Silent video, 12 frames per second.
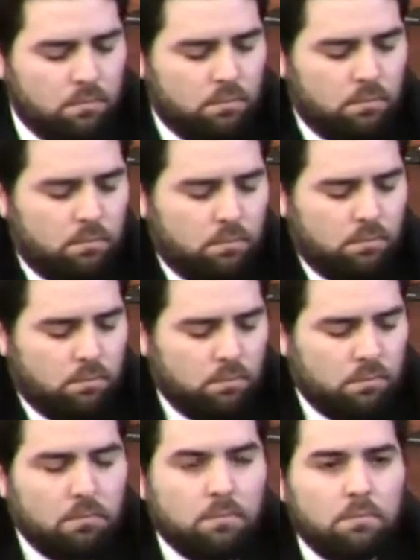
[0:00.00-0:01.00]

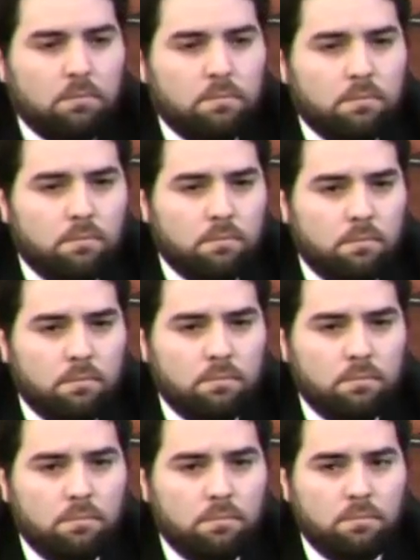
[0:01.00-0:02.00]

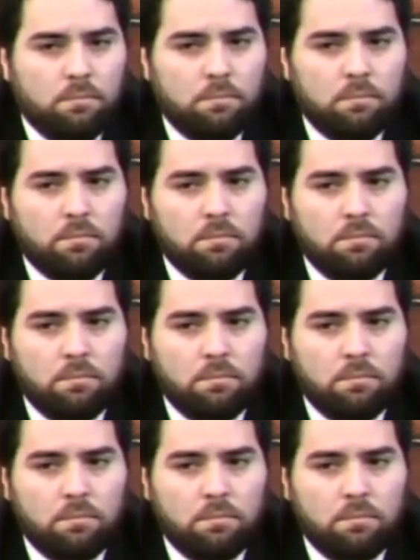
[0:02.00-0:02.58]
No words are spoken by the person on screen.